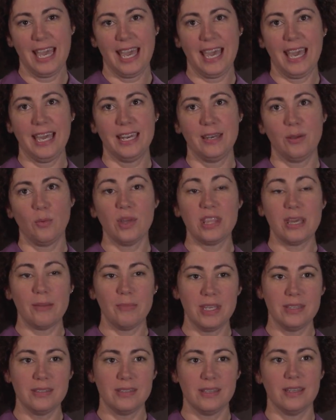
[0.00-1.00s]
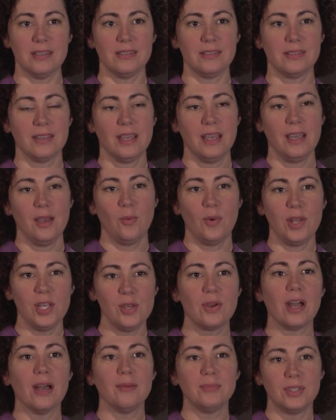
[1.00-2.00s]
And what that means is when
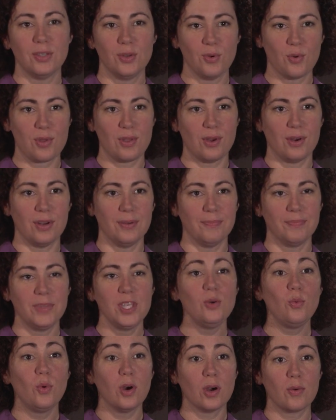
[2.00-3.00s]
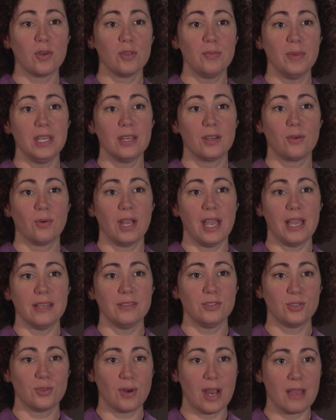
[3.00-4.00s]
you come to Northern, you work with me to
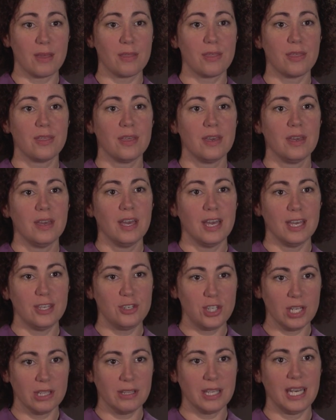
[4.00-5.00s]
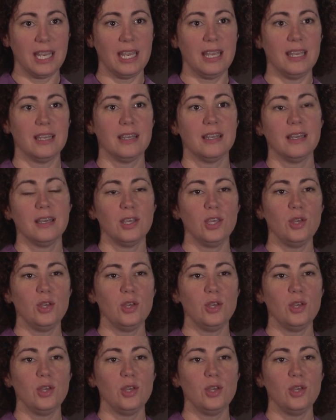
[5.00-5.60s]
create strength, agility.